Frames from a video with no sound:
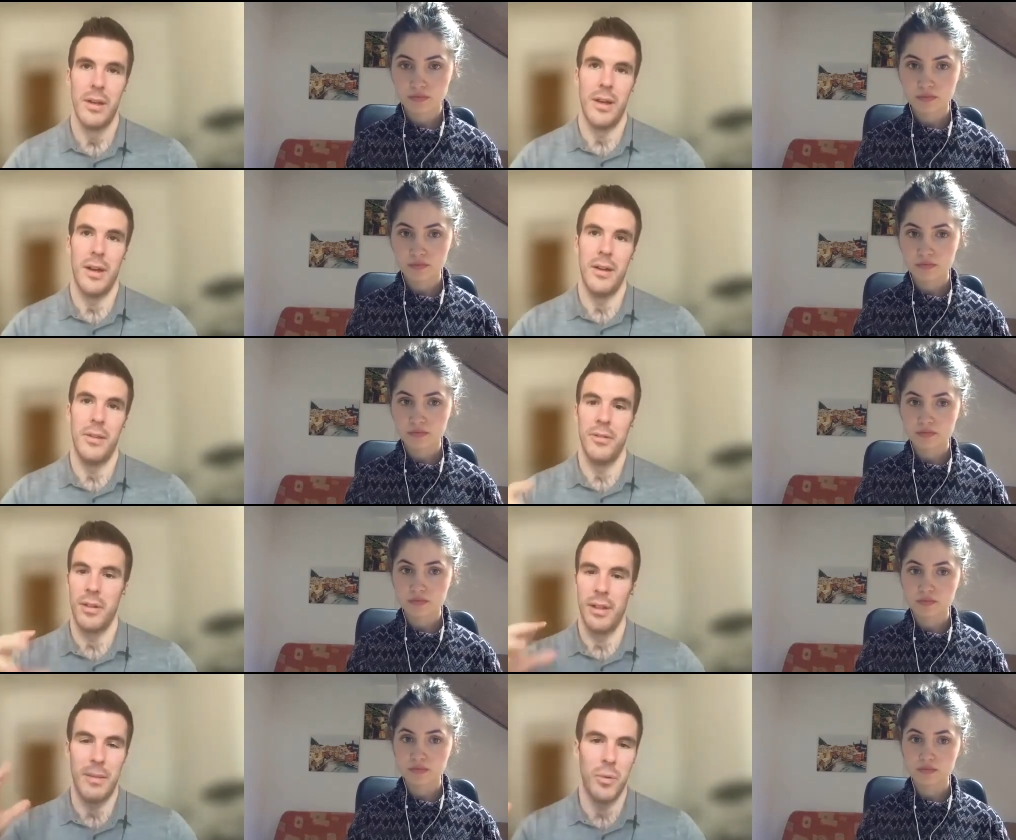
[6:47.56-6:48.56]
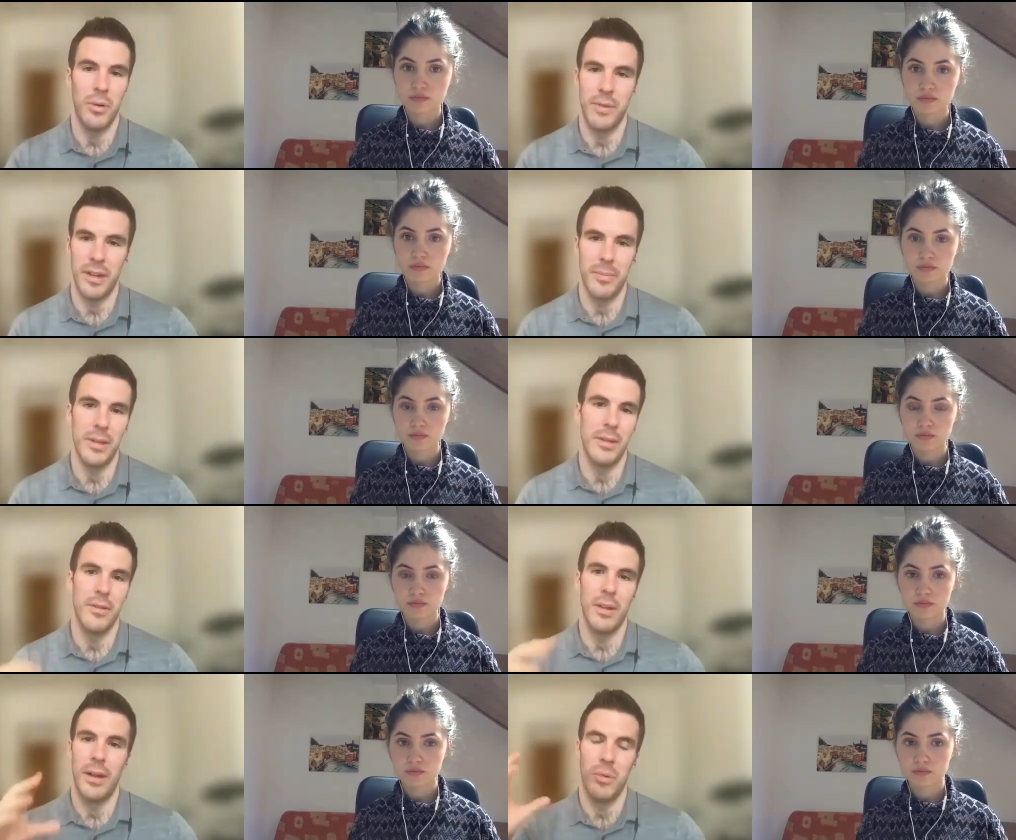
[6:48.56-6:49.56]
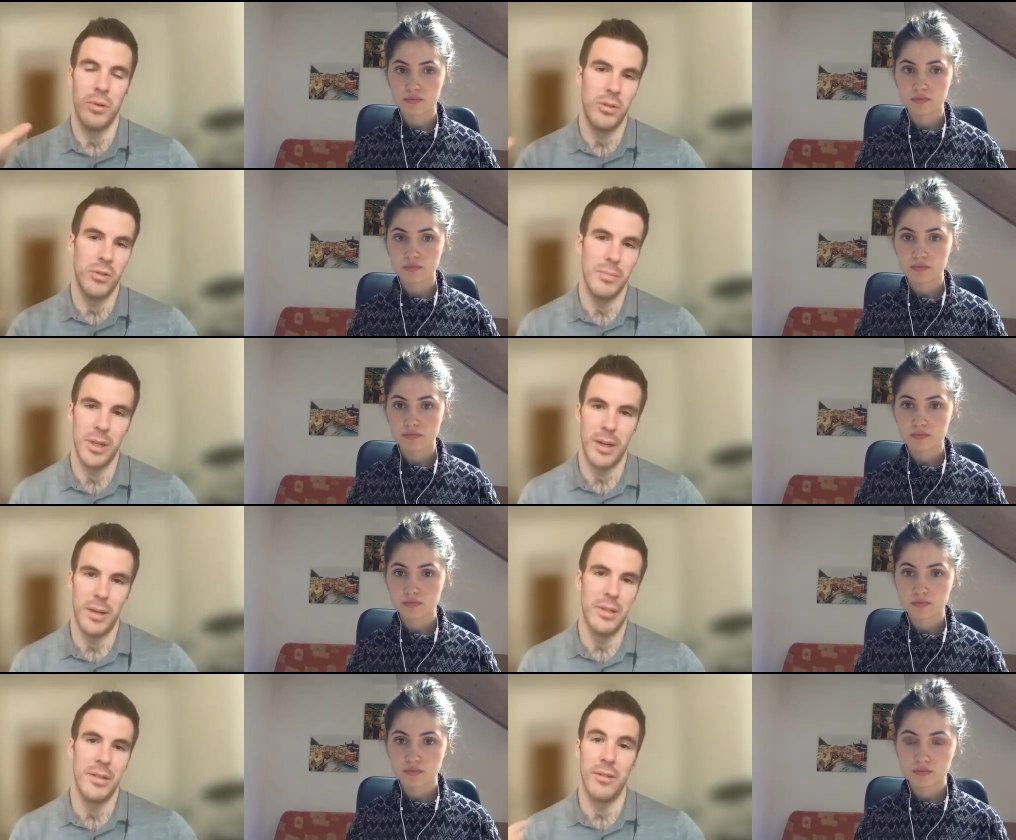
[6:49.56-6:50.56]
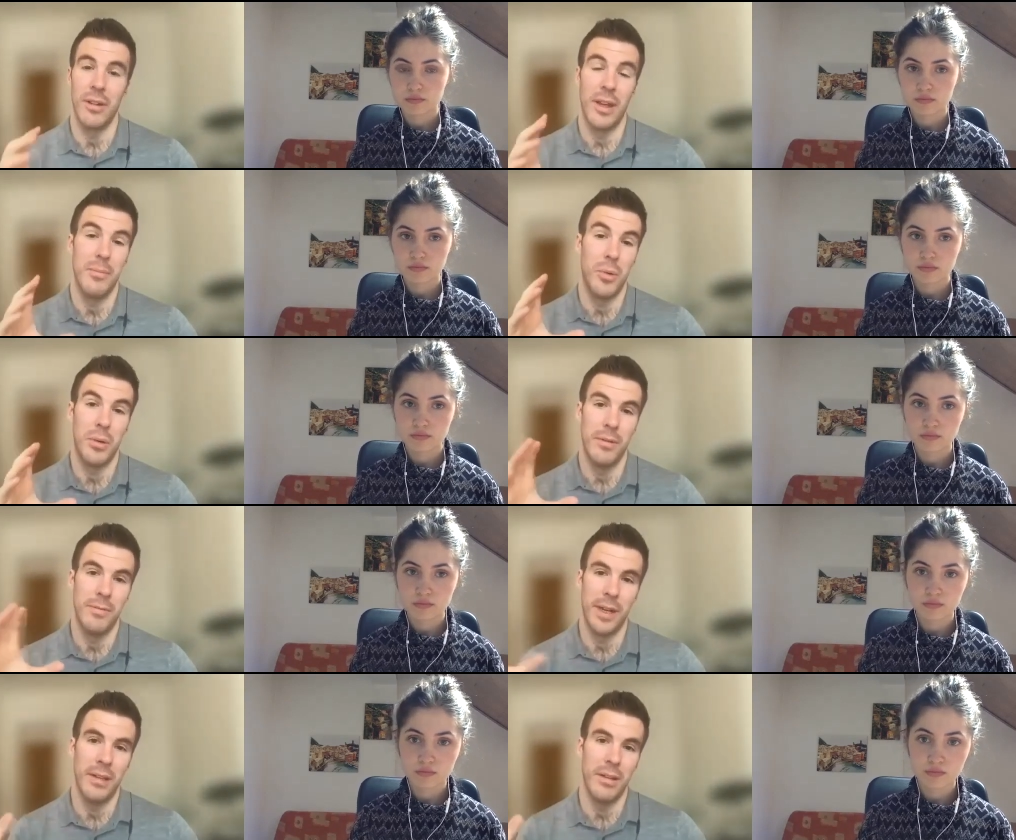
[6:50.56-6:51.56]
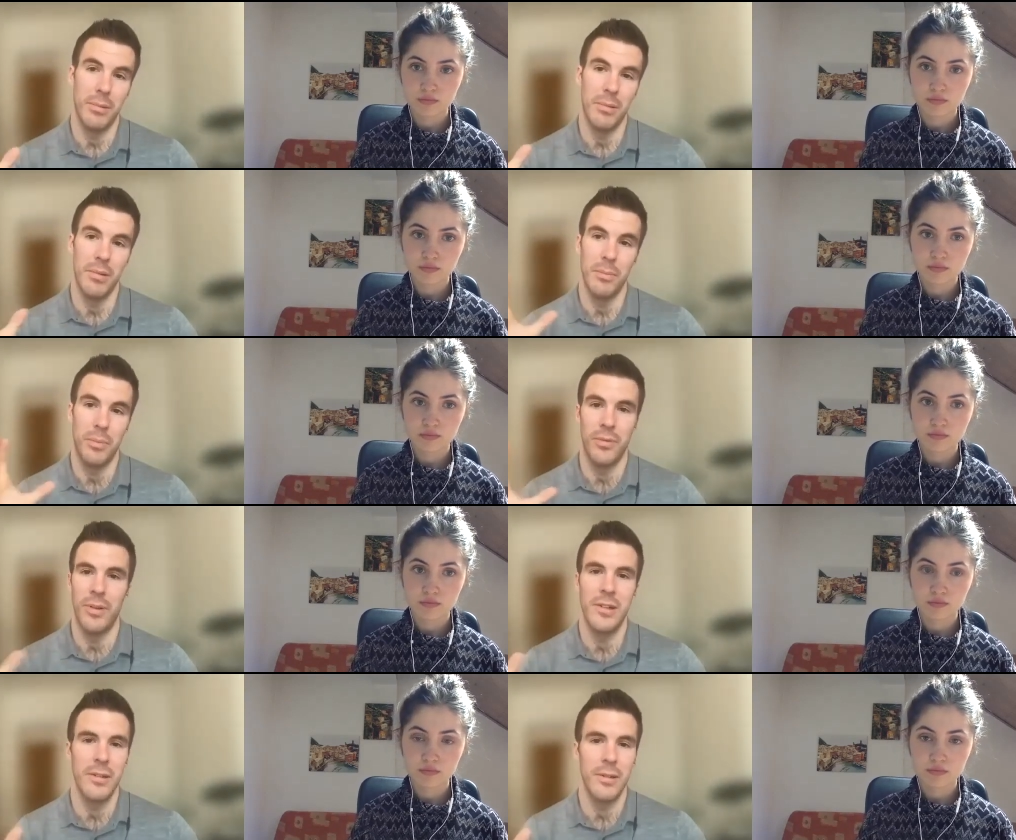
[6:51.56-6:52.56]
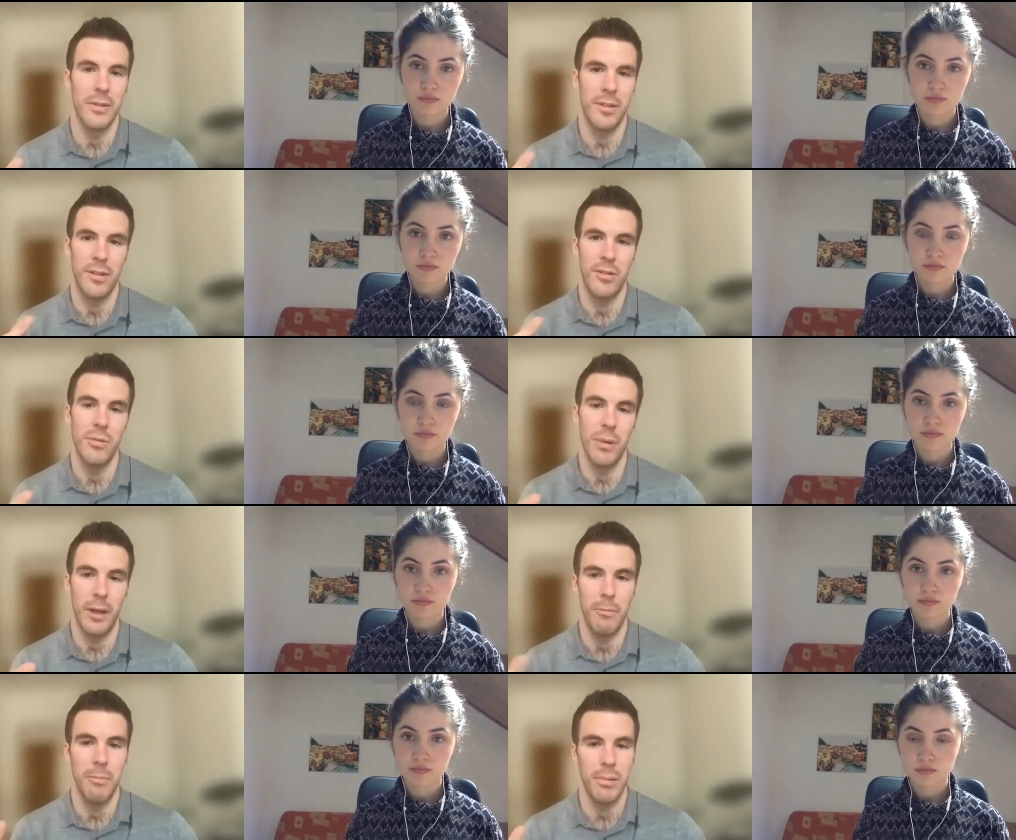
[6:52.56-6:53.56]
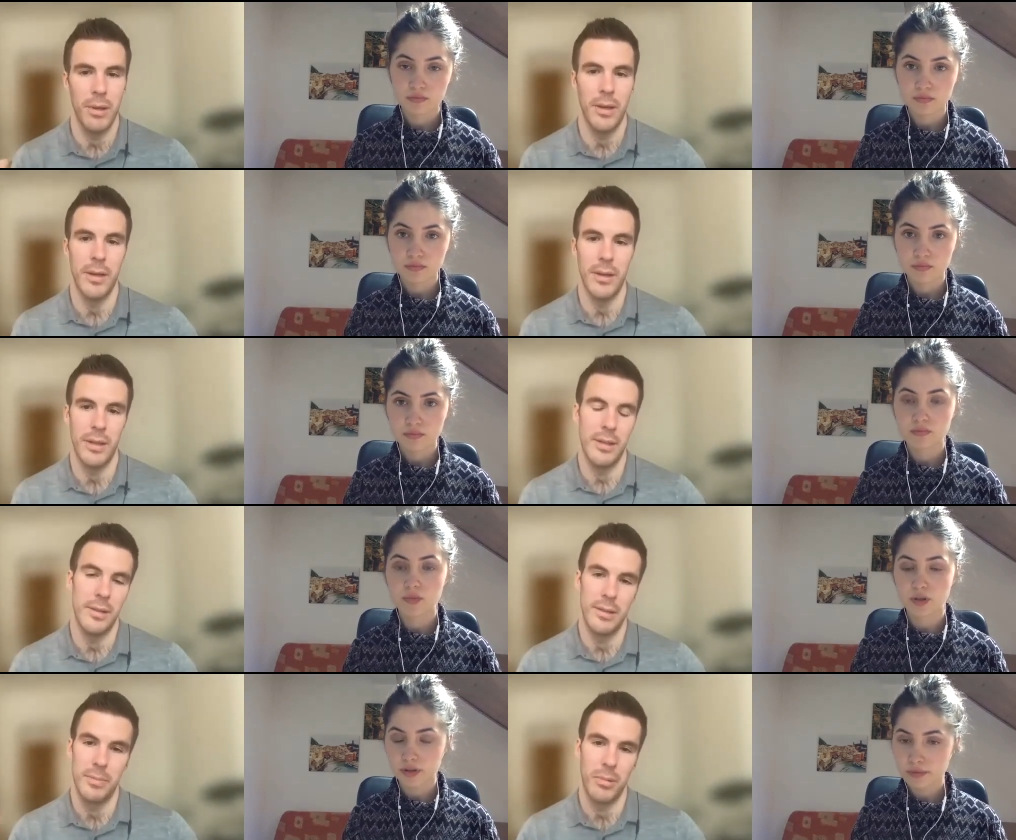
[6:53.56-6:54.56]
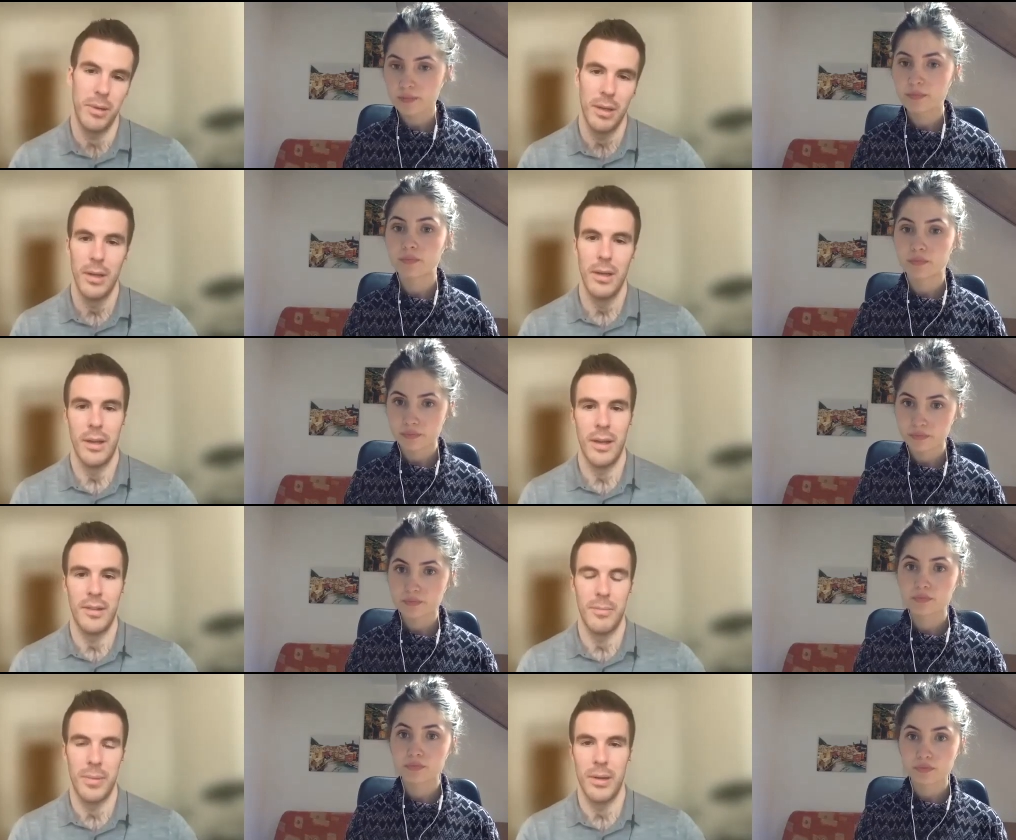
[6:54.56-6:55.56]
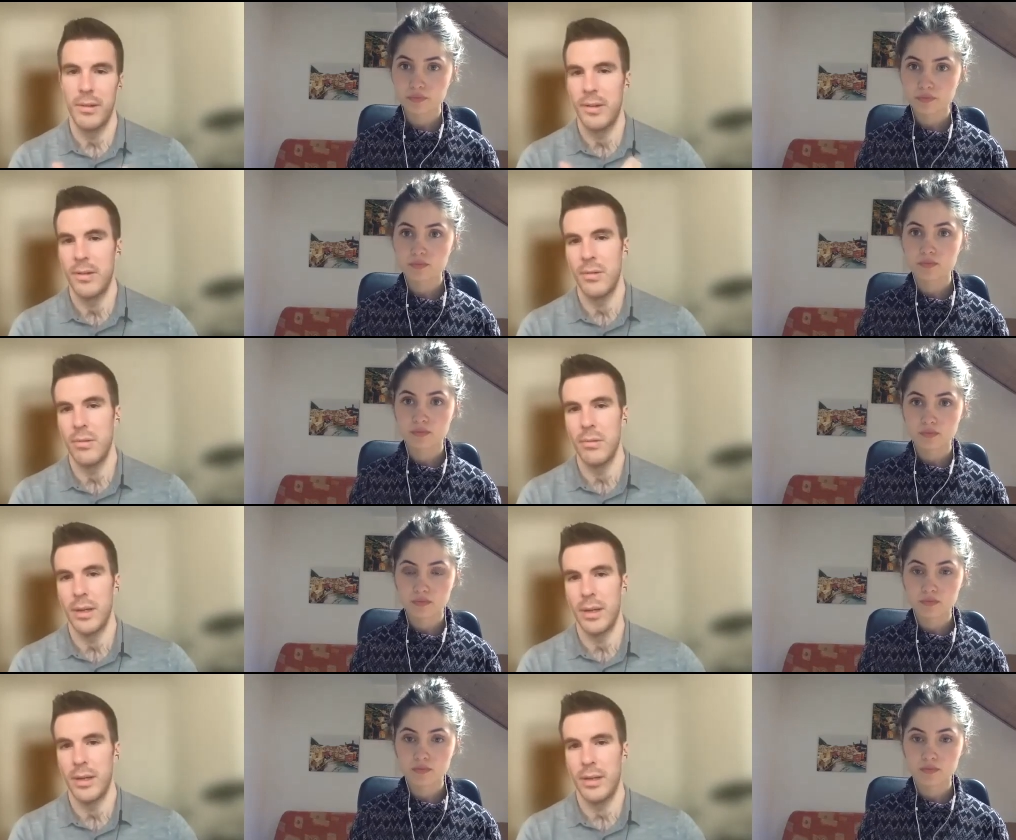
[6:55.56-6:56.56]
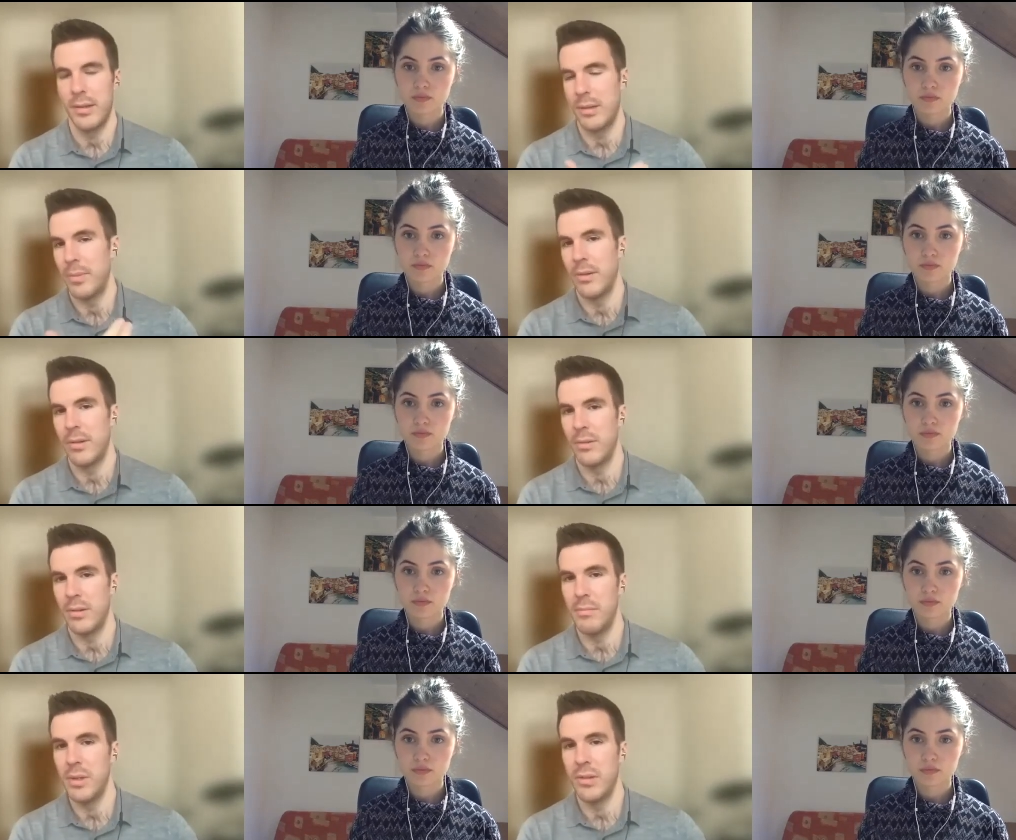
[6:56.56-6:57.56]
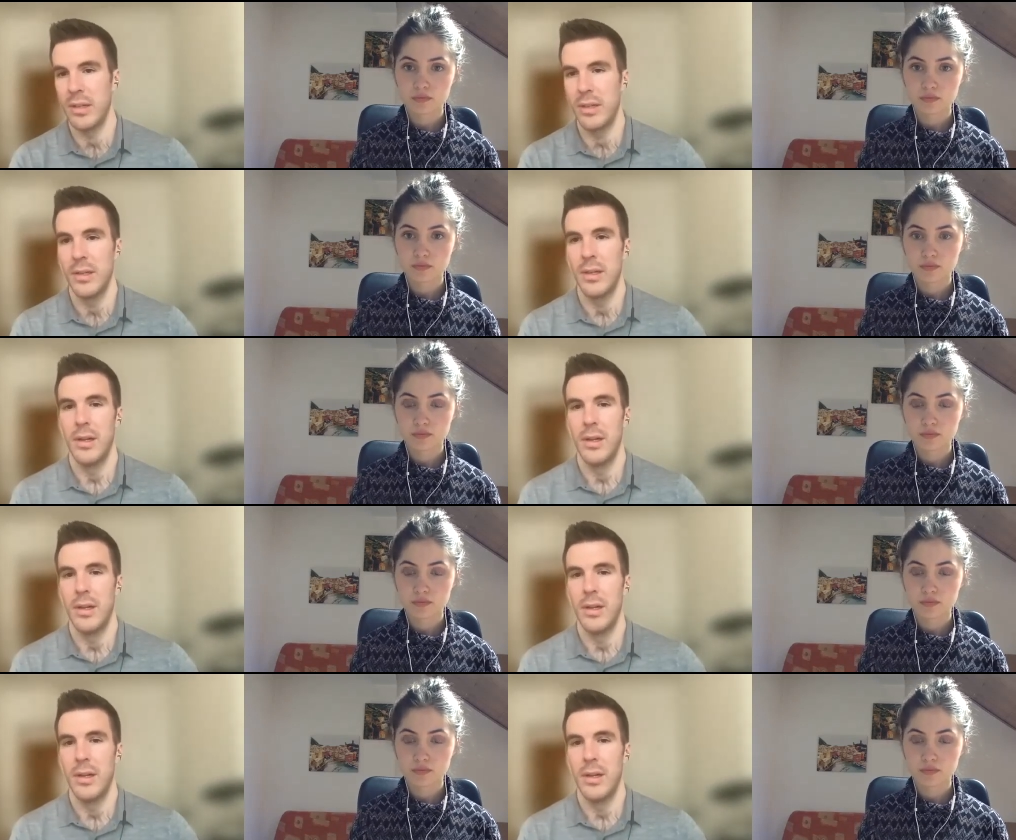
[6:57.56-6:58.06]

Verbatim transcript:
Speaker 1: uh, there's a lot more investment. There's a lot more treatment options. There's a lot more available professionals to help uh, in okay. sport as compared to uh, as compared to in music